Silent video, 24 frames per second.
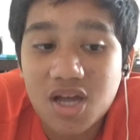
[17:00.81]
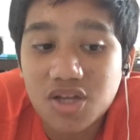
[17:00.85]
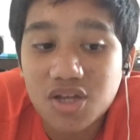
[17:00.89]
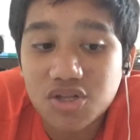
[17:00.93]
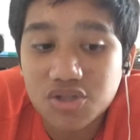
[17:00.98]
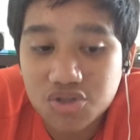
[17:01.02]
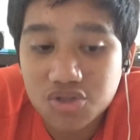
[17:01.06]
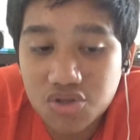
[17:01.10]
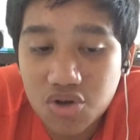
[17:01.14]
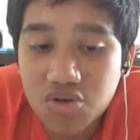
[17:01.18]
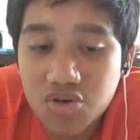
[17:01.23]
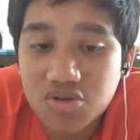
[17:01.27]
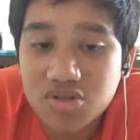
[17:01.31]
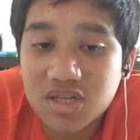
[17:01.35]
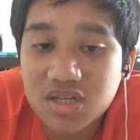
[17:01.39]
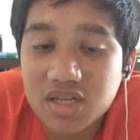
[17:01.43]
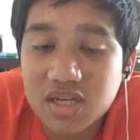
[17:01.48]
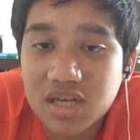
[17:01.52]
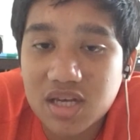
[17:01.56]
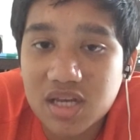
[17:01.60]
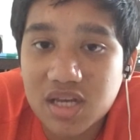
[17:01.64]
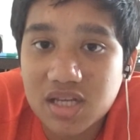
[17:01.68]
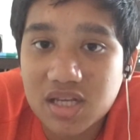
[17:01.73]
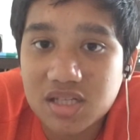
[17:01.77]
Stoke
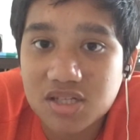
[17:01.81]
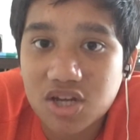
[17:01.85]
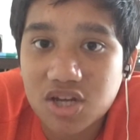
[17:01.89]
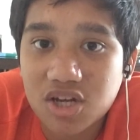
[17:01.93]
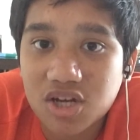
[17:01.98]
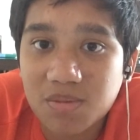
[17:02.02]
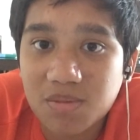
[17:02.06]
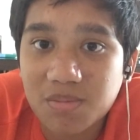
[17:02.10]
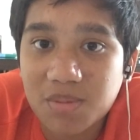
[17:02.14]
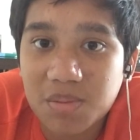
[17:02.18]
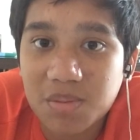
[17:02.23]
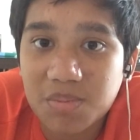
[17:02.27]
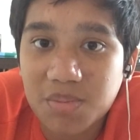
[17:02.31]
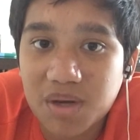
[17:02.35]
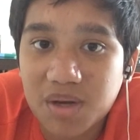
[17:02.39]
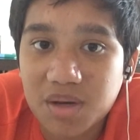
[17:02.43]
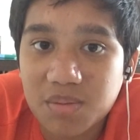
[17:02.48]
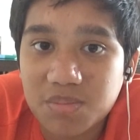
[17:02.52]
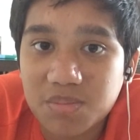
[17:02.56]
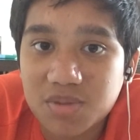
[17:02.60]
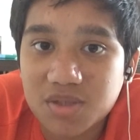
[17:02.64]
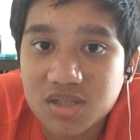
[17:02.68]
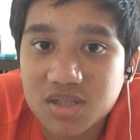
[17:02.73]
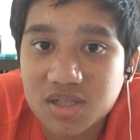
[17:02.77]
City is going to be my
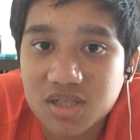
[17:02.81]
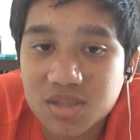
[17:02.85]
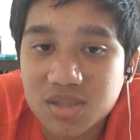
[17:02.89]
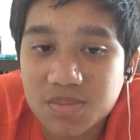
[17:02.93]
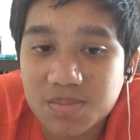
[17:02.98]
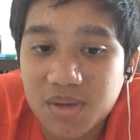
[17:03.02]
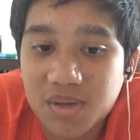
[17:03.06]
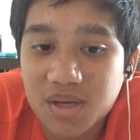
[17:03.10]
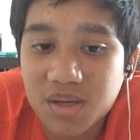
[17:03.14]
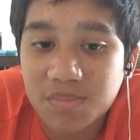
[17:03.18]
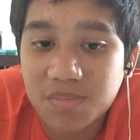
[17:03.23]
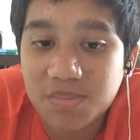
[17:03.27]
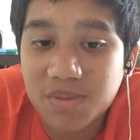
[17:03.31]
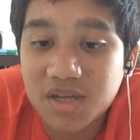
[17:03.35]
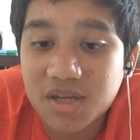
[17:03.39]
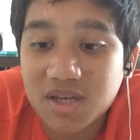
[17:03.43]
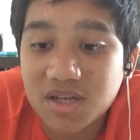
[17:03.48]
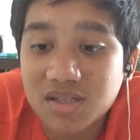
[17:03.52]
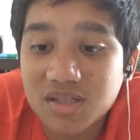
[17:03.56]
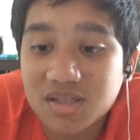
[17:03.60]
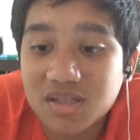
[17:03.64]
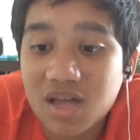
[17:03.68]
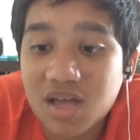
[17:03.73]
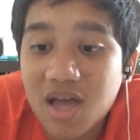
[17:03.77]
number 6 pick
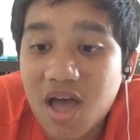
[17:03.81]
because